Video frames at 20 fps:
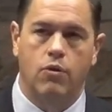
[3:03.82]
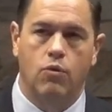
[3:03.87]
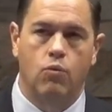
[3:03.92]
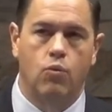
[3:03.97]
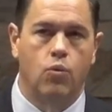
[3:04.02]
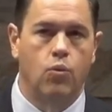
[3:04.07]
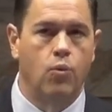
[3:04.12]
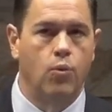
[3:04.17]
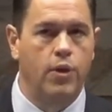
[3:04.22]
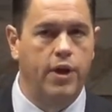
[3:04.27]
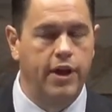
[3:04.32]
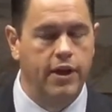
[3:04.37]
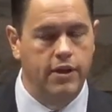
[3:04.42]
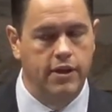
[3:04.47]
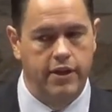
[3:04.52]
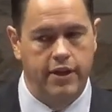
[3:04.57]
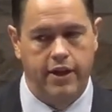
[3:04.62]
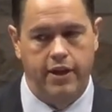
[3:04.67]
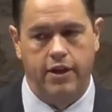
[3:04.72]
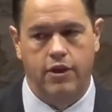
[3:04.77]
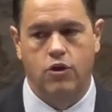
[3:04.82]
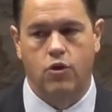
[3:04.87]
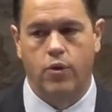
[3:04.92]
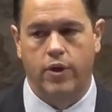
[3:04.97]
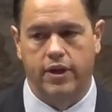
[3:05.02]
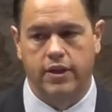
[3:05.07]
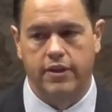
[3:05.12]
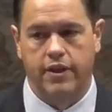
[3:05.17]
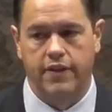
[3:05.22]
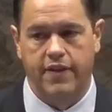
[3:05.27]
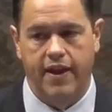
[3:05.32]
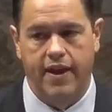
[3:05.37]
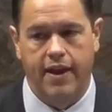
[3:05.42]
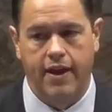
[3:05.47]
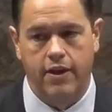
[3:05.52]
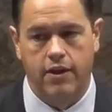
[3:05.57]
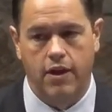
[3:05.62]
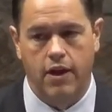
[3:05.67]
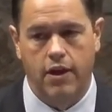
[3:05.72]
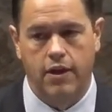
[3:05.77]
really quickly. They
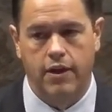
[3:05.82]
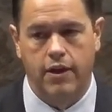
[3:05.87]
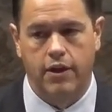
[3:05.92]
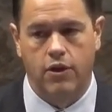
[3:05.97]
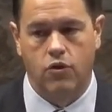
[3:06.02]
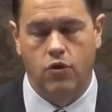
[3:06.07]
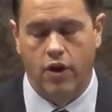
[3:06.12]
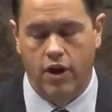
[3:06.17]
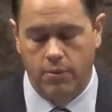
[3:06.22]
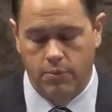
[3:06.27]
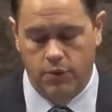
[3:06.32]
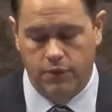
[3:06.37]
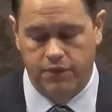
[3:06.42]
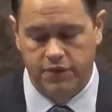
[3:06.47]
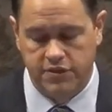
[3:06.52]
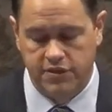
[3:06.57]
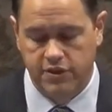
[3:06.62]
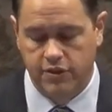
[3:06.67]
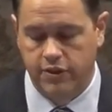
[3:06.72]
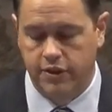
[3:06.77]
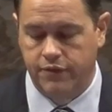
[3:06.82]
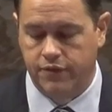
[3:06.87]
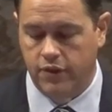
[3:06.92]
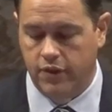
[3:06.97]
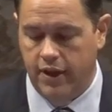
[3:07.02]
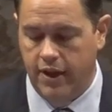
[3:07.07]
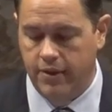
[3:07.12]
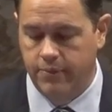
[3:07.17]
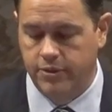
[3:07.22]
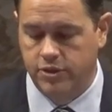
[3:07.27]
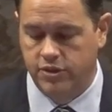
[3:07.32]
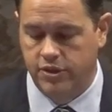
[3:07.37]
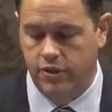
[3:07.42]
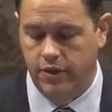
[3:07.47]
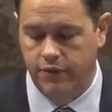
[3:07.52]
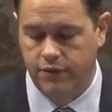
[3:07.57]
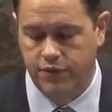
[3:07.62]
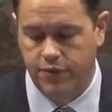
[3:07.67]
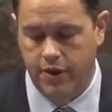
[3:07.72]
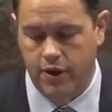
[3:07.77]
had an incredible facility for language. They
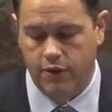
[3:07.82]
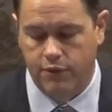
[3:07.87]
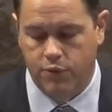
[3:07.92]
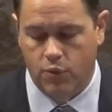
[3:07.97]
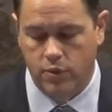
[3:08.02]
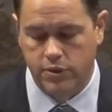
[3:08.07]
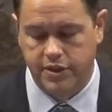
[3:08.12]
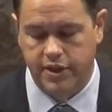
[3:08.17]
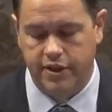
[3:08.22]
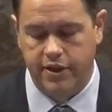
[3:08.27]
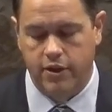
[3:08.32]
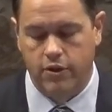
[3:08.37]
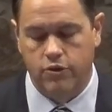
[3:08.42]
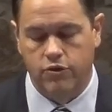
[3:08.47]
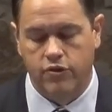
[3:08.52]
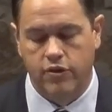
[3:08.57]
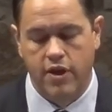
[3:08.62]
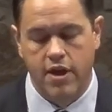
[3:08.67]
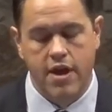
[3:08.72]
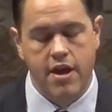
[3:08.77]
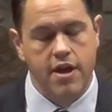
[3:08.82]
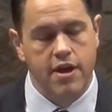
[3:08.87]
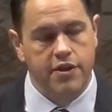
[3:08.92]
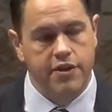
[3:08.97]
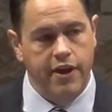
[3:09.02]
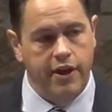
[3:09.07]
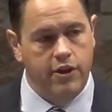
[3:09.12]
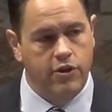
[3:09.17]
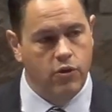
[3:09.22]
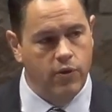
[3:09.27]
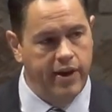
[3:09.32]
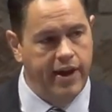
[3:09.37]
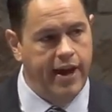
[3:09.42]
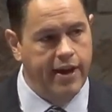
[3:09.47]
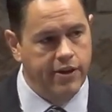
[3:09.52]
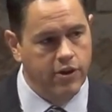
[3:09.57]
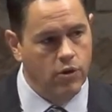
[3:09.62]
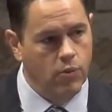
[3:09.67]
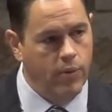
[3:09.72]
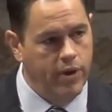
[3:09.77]
only there 14 years. They
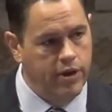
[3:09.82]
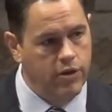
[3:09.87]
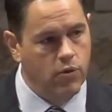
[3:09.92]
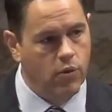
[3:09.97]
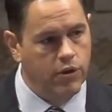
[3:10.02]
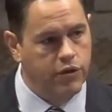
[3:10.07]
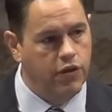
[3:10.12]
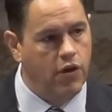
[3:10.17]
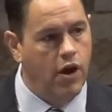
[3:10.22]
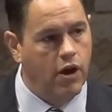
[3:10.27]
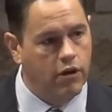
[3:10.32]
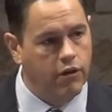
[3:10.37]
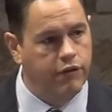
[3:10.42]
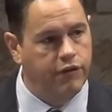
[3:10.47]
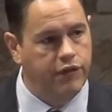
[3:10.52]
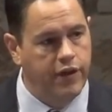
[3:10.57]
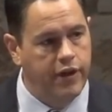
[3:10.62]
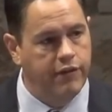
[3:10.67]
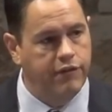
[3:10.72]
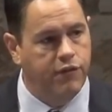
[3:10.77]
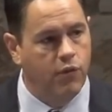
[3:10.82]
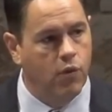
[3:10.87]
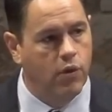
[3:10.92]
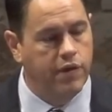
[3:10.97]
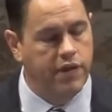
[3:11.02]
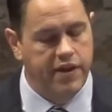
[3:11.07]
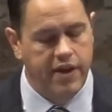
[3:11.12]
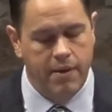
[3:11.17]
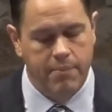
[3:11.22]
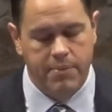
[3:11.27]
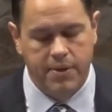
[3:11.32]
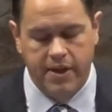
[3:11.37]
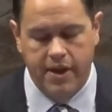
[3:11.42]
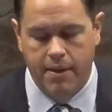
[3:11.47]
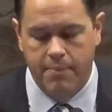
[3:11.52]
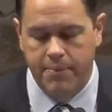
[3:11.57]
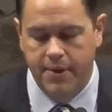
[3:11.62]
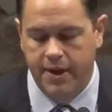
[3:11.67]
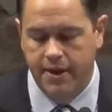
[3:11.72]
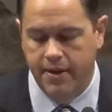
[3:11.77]
created a written orthography for the Yembe
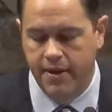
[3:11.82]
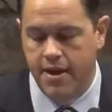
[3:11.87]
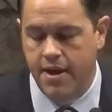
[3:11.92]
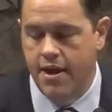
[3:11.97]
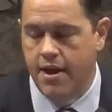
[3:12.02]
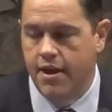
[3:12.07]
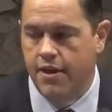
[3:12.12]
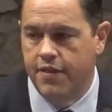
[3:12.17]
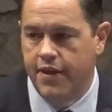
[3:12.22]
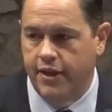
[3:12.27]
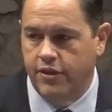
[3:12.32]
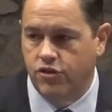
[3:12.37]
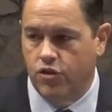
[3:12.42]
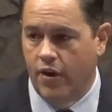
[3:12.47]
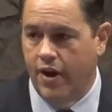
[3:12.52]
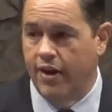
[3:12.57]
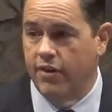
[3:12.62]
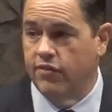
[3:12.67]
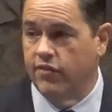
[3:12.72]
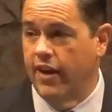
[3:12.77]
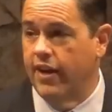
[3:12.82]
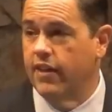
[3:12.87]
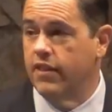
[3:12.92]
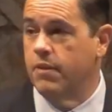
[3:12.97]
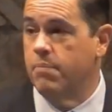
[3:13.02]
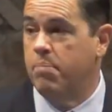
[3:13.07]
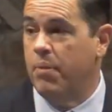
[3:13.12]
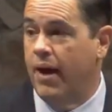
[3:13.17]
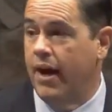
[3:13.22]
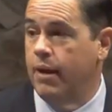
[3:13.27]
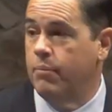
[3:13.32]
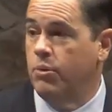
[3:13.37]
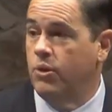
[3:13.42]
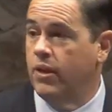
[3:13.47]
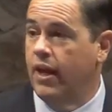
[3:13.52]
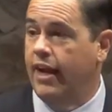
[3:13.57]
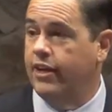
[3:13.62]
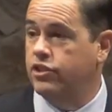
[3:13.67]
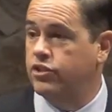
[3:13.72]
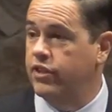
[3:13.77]
Yembe. They translated the
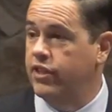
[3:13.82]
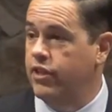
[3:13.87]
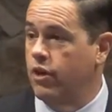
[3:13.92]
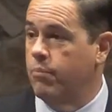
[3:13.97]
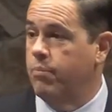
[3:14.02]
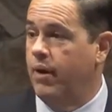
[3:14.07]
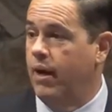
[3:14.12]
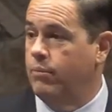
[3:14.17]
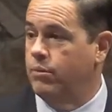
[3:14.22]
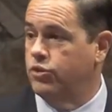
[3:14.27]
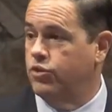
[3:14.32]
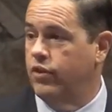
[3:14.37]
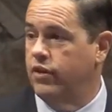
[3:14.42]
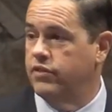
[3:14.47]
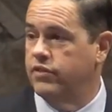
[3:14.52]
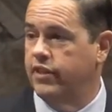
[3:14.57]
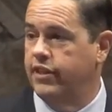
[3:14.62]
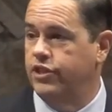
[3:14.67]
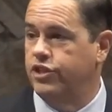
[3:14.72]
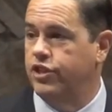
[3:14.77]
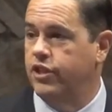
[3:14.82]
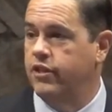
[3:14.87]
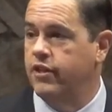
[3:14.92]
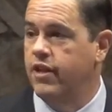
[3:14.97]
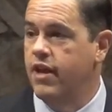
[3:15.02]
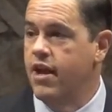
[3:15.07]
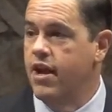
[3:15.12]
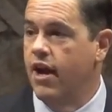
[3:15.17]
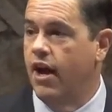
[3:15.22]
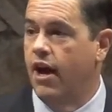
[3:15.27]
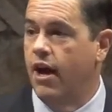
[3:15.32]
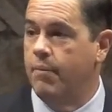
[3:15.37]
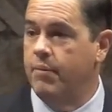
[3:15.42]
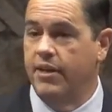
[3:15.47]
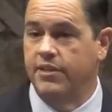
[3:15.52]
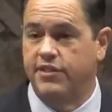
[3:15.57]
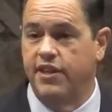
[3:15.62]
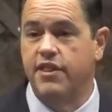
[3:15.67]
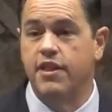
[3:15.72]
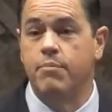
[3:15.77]
Bible. Actually, their Bible translation um,
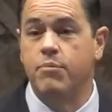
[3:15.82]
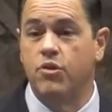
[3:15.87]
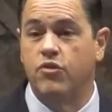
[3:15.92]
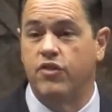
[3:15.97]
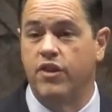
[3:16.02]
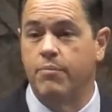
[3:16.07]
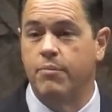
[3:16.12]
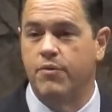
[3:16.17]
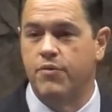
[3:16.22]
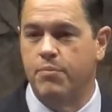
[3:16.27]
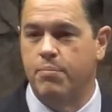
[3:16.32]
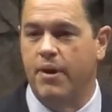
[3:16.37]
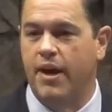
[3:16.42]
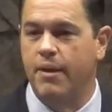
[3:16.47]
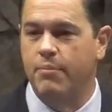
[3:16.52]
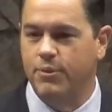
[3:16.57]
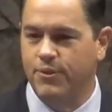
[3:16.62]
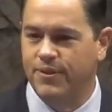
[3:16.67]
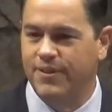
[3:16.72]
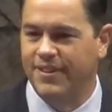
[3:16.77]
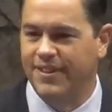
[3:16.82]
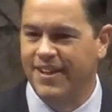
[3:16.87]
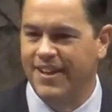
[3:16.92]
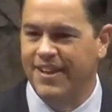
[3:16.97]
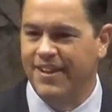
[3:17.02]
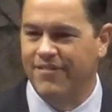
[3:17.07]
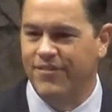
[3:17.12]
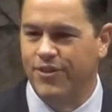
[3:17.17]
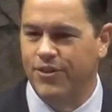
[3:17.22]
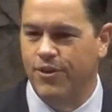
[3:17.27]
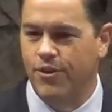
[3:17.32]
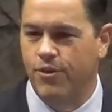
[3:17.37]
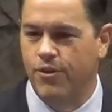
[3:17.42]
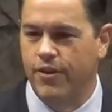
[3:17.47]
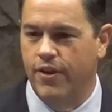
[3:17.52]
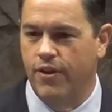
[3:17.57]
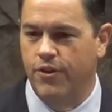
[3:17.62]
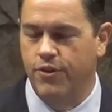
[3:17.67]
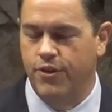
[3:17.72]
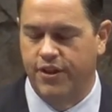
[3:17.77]
is in the Museum of the Bible. You go
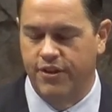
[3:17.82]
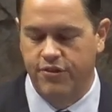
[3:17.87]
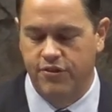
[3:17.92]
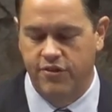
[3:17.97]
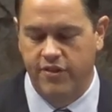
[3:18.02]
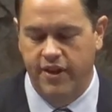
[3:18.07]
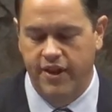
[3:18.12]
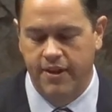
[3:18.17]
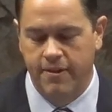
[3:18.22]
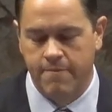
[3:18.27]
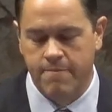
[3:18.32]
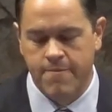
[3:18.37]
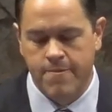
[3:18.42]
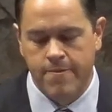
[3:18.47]
there, you can see it.